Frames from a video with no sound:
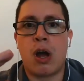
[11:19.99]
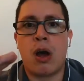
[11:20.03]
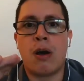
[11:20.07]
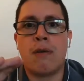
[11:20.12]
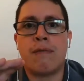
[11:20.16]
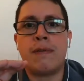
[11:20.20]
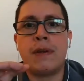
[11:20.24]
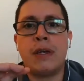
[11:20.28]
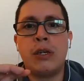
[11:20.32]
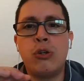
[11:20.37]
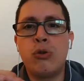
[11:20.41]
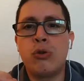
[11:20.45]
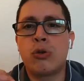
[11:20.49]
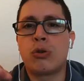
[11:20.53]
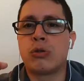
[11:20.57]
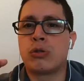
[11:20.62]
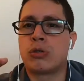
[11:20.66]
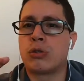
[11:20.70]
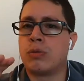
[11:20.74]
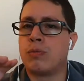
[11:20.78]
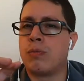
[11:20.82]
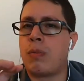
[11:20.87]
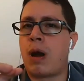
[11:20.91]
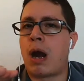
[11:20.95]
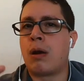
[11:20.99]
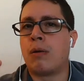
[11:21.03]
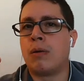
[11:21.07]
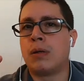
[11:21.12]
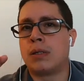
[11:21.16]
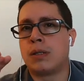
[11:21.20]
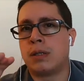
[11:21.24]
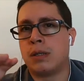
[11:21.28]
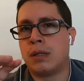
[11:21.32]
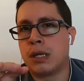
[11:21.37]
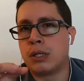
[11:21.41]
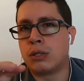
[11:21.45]
of a new customary
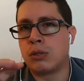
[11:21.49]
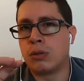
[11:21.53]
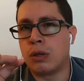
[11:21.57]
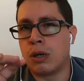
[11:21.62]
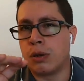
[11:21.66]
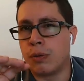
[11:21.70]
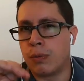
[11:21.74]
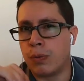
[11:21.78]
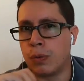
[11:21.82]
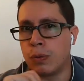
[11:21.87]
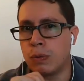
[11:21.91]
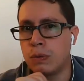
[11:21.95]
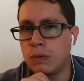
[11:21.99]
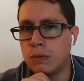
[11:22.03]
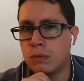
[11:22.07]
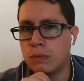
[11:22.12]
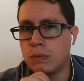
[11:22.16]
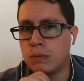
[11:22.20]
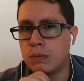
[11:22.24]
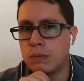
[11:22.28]
international rule?